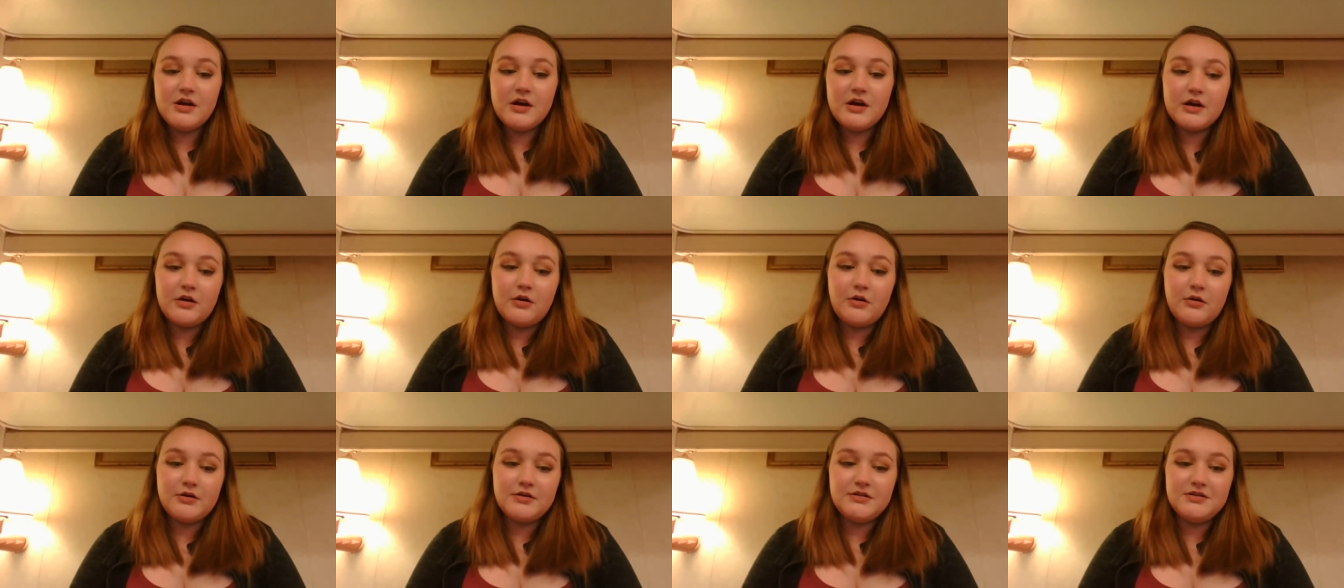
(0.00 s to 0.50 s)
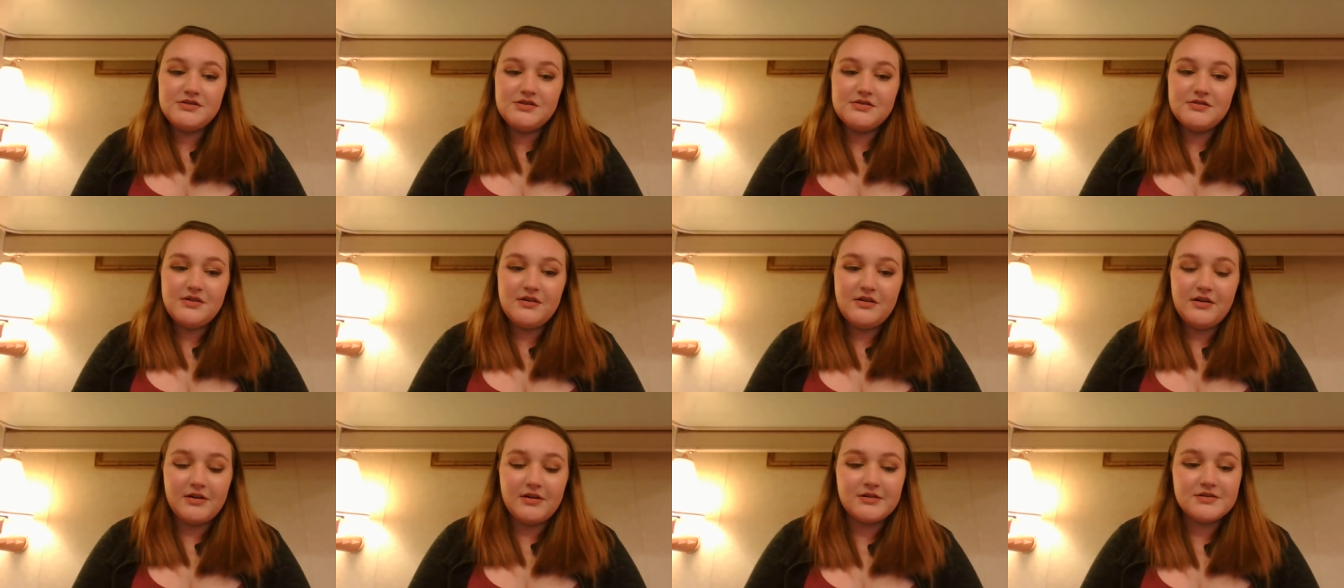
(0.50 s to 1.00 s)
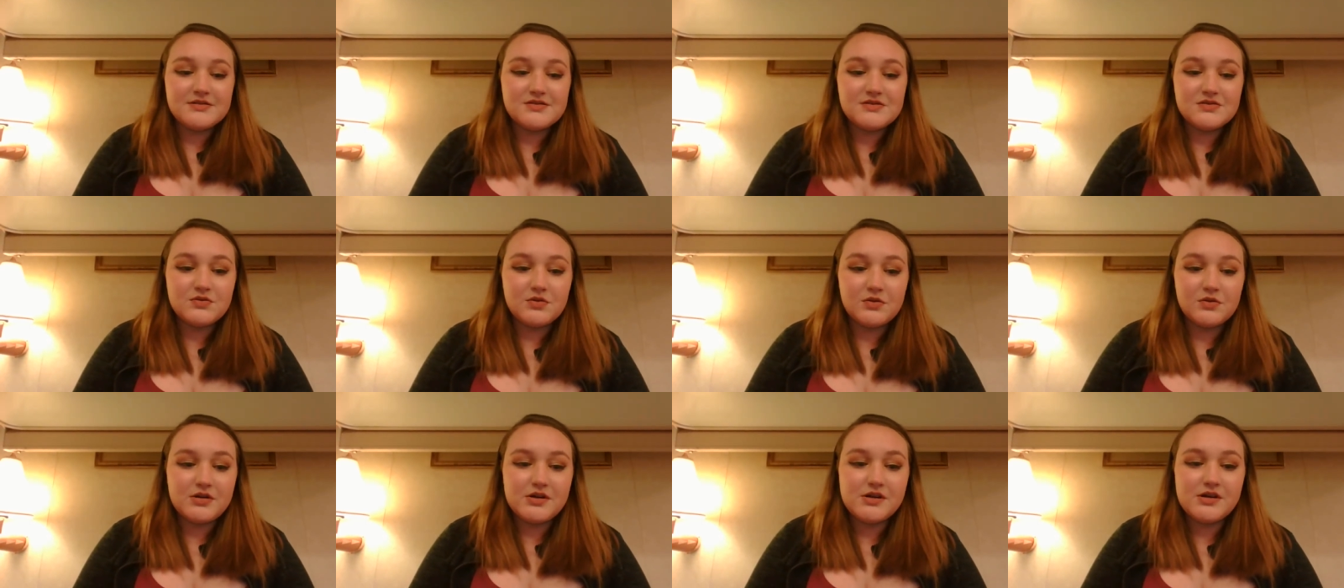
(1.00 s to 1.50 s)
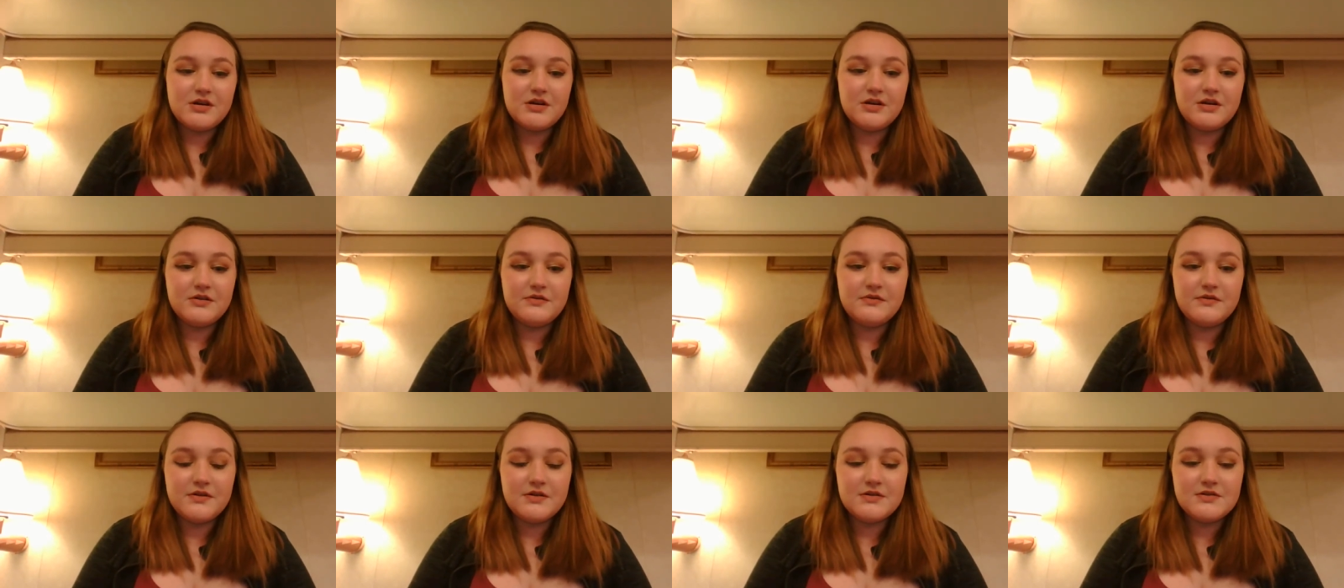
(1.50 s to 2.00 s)
According to the art story,
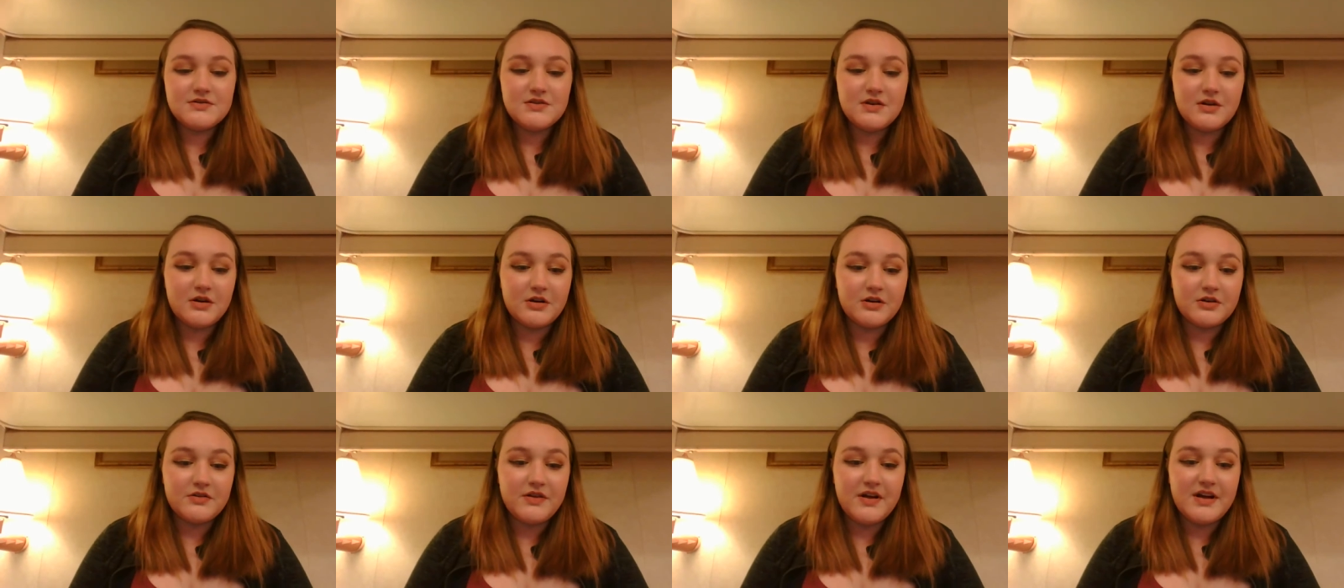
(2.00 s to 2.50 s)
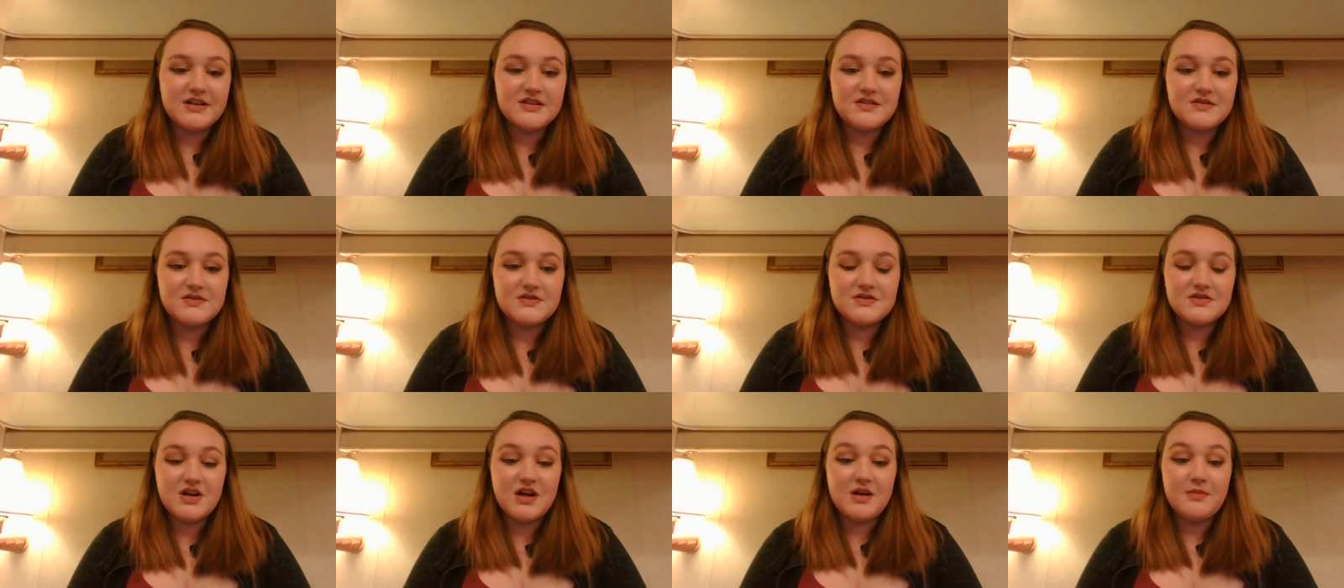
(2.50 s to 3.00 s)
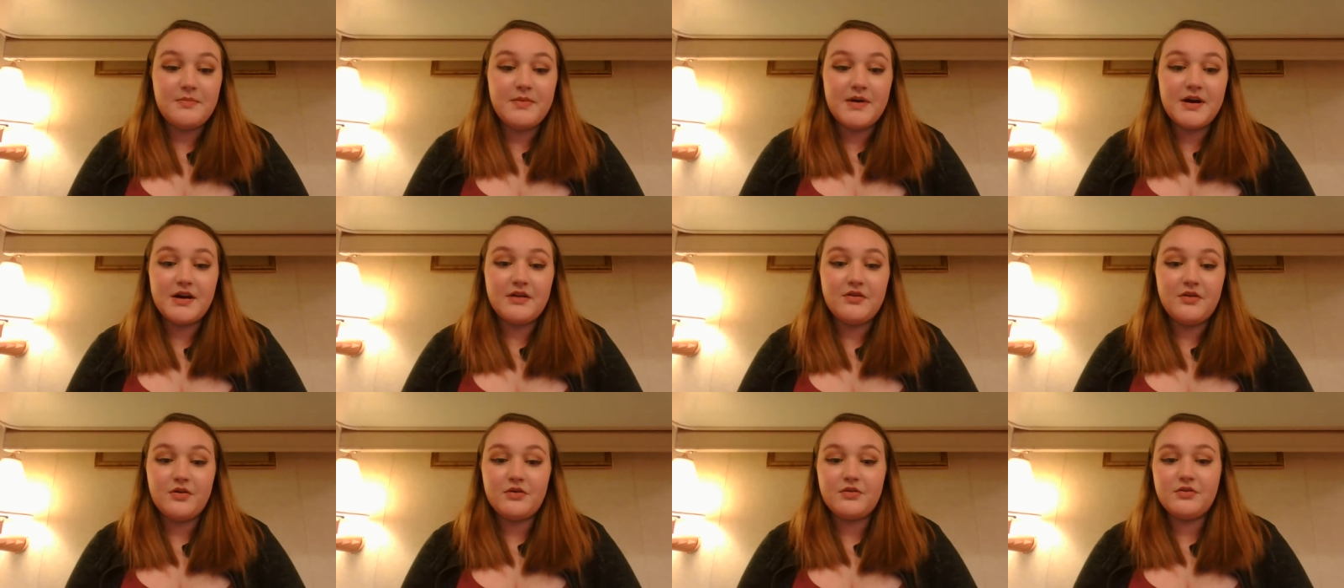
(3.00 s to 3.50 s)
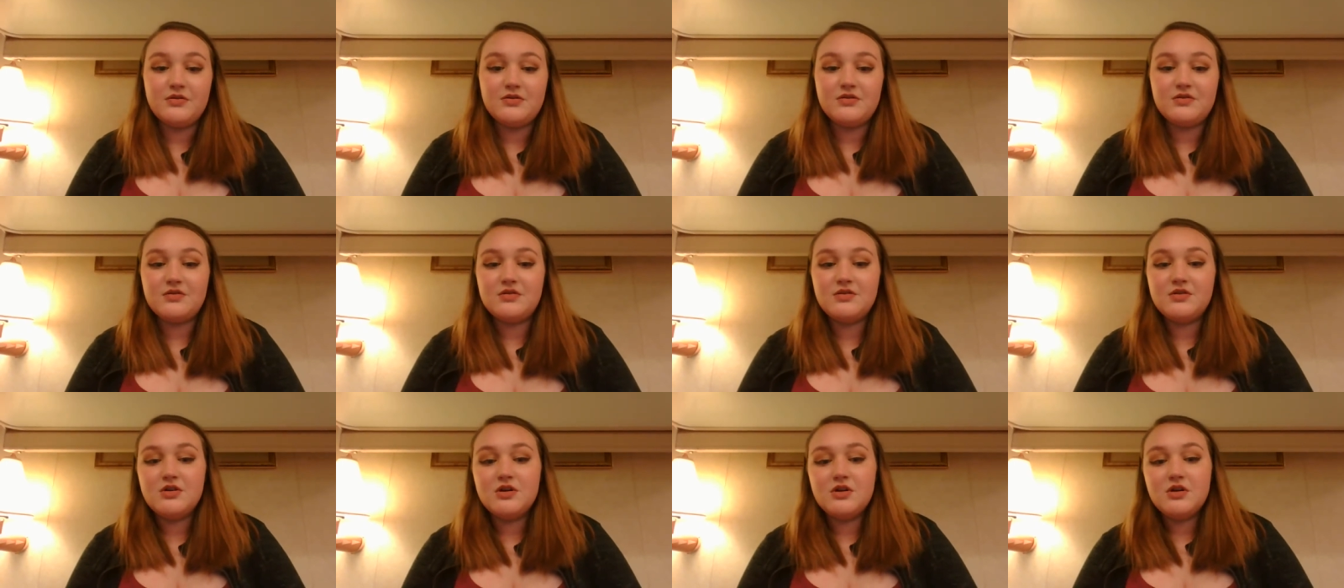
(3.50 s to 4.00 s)
her first art class was taught by a
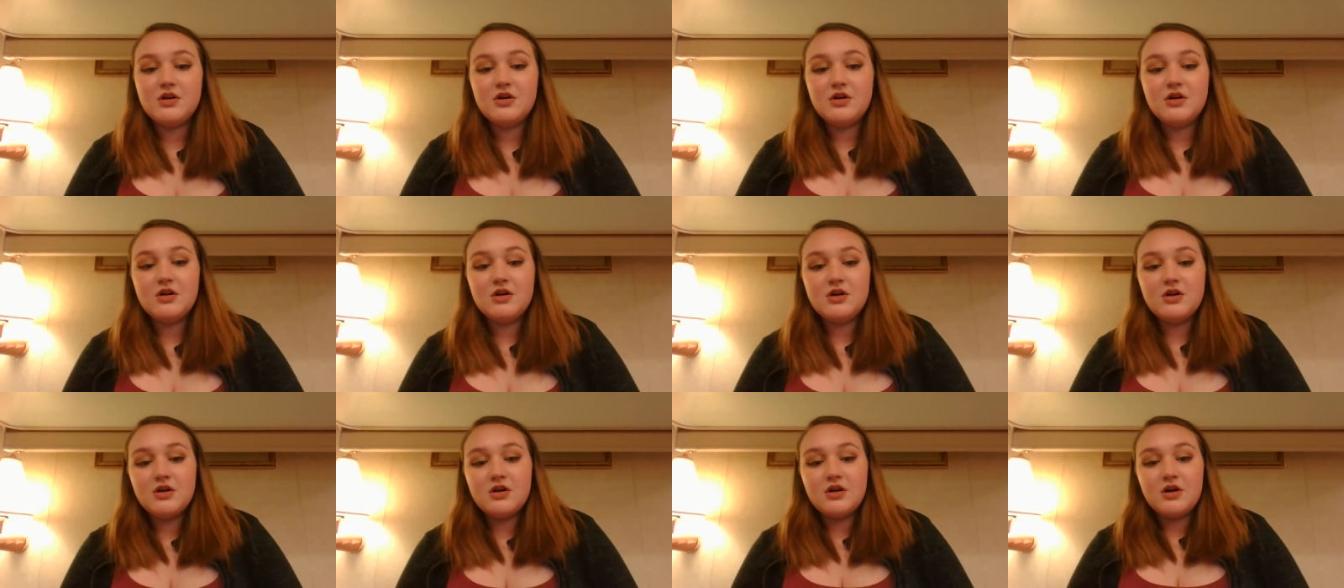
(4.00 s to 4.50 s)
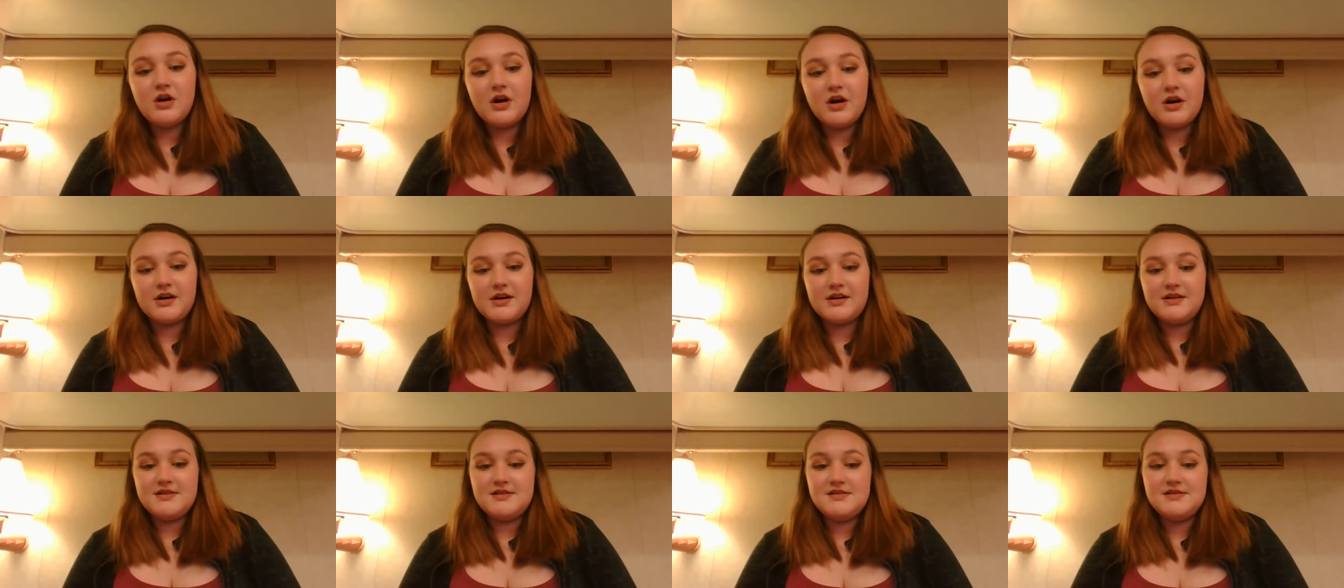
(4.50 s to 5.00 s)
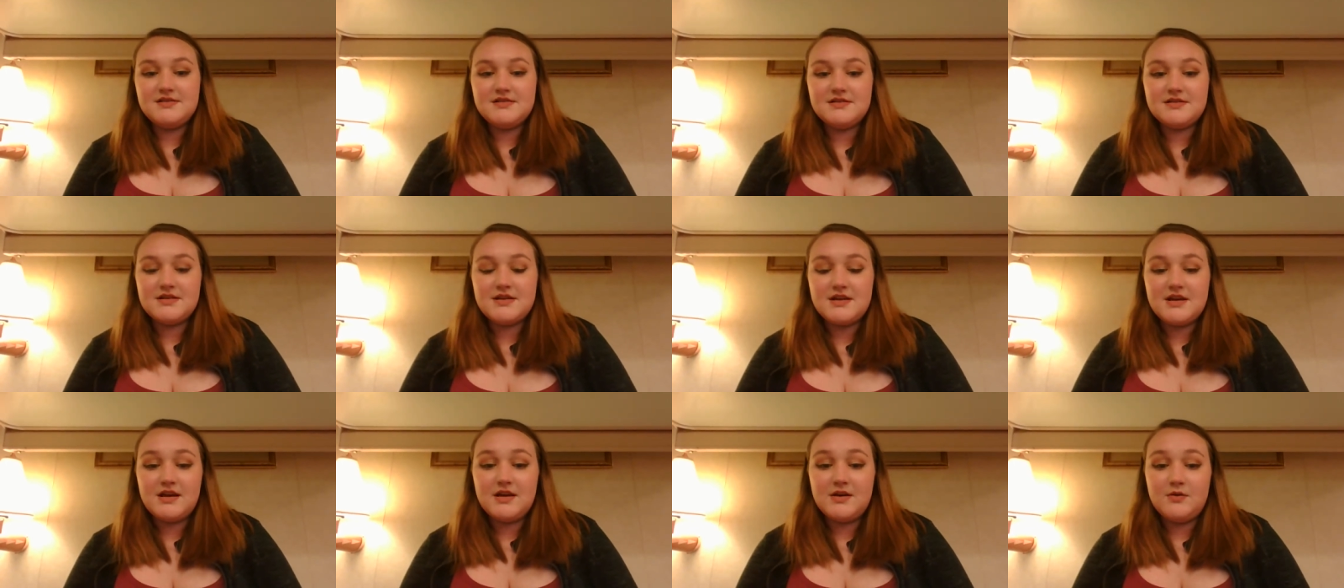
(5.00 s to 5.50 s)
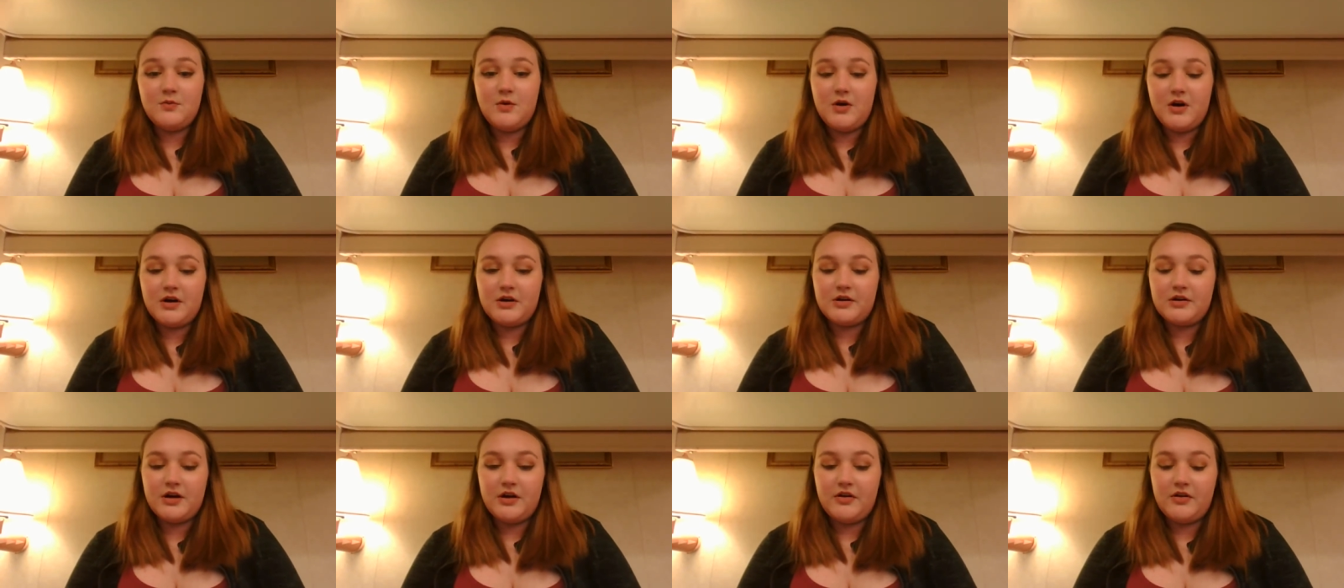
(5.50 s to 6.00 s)
local artist in
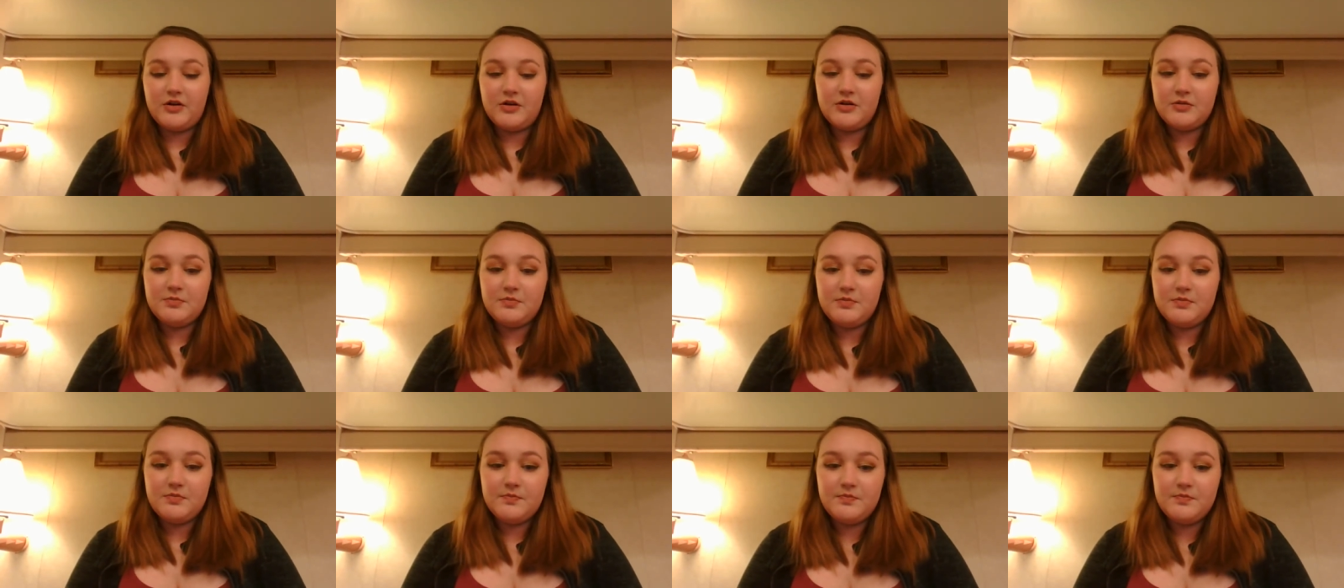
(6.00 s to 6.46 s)
watercolor.